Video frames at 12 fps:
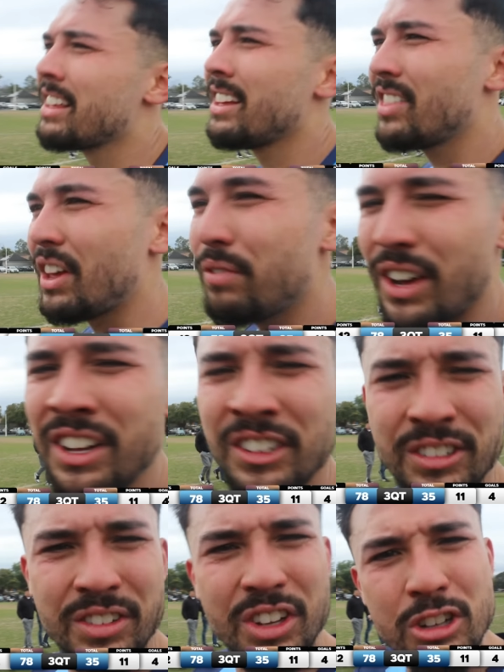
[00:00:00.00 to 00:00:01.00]
They fucking
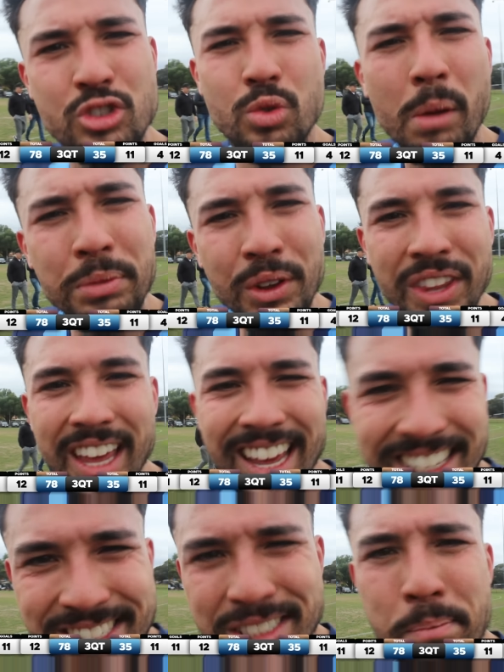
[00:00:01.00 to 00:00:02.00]
got dropped on their
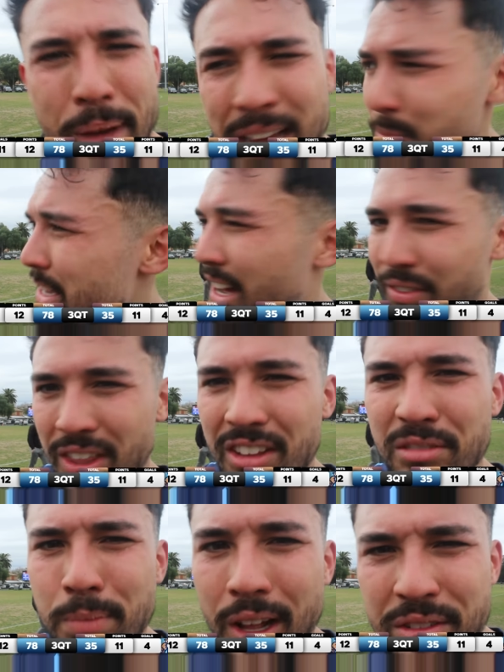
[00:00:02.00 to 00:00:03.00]
heads as a baby after these
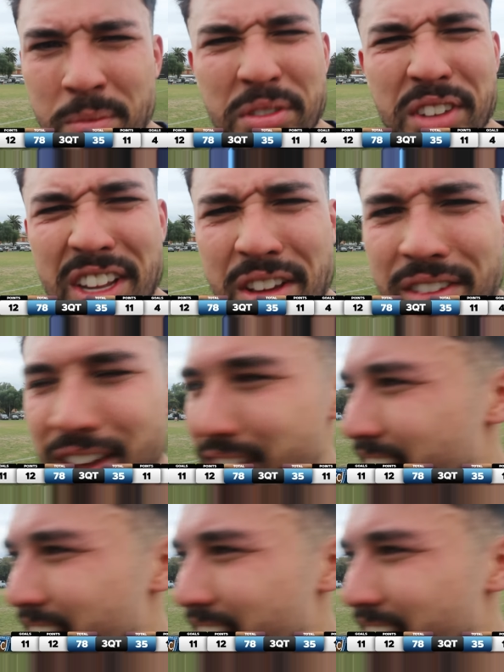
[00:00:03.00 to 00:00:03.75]
blokes. I'm sick of it.